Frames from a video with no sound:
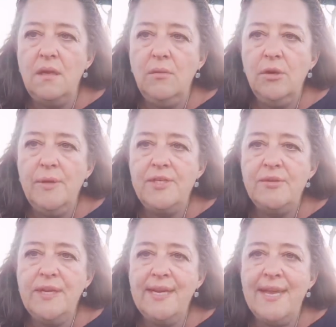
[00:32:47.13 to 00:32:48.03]
What am I
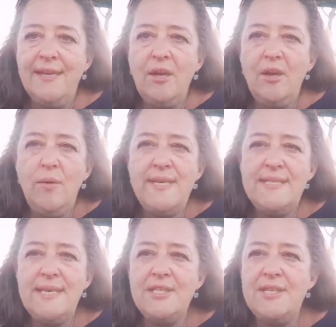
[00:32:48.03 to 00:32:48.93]
doing? I always
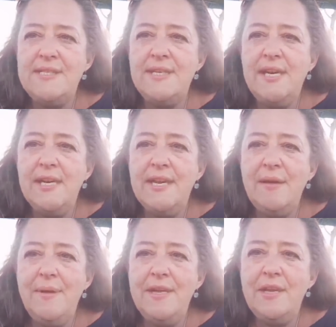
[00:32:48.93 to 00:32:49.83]
touch this and then I
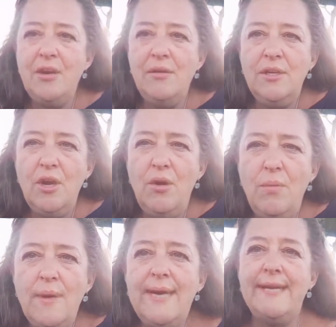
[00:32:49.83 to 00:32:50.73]
can't make it go. Go
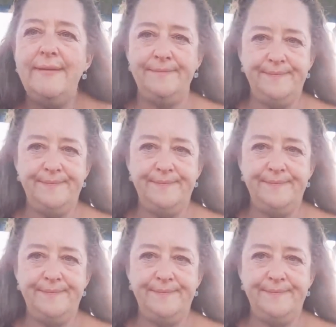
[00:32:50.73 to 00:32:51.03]
away.